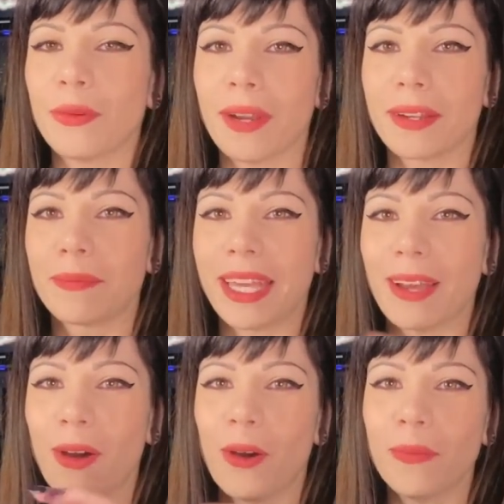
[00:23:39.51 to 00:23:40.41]
You want to make
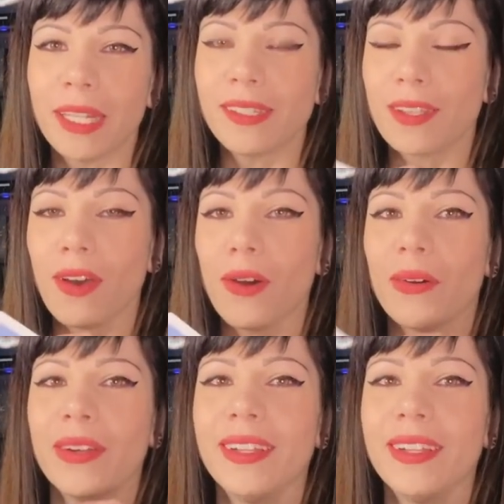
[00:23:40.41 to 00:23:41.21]
a home? Let's go.